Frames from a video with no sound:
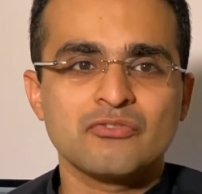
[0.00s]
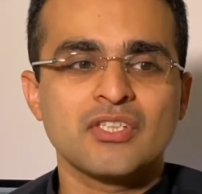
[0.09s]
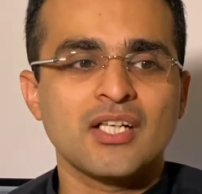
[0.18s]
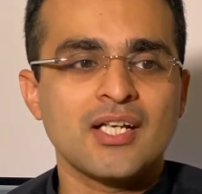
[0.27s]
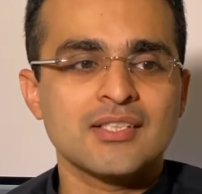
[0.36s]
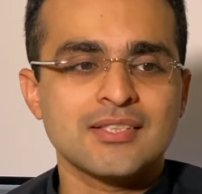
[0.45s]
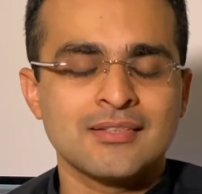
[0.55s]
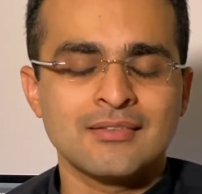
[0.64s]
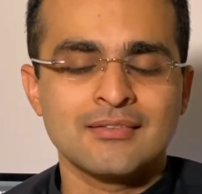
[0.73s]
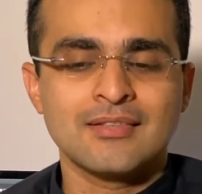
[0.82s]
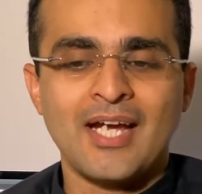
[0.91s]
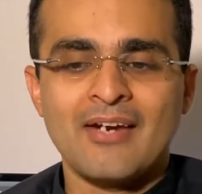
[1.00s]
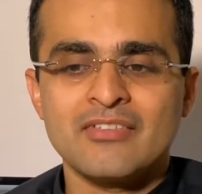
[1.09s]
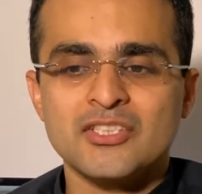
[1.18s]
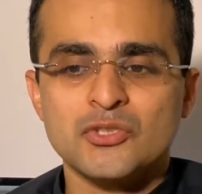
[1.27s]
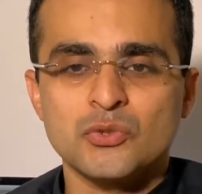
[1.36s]
the class and the
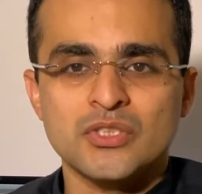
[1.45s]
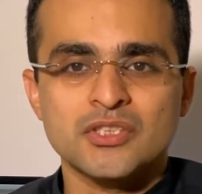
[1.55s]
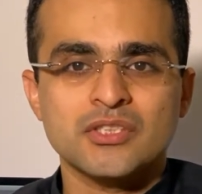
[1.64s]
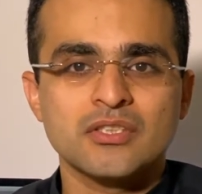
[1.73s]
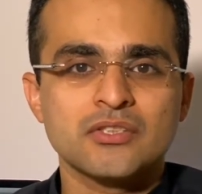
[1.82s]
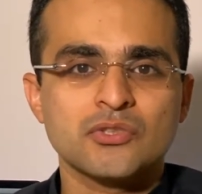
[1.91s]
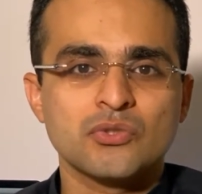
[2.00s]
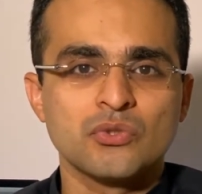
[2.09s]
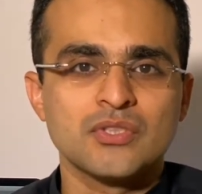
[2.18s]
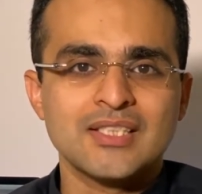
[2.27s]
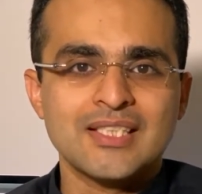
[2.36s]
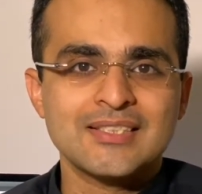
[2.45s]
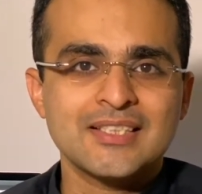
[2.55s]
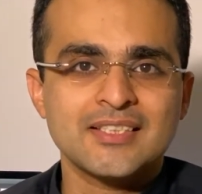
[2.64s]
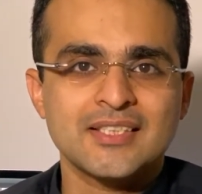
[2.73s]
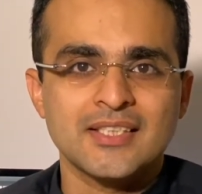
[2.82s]
average student scored
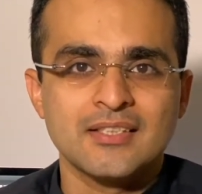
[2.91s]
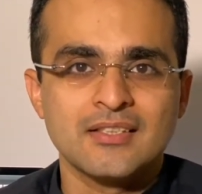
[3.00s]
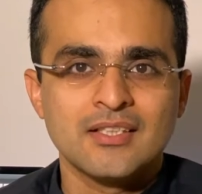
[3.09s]
60.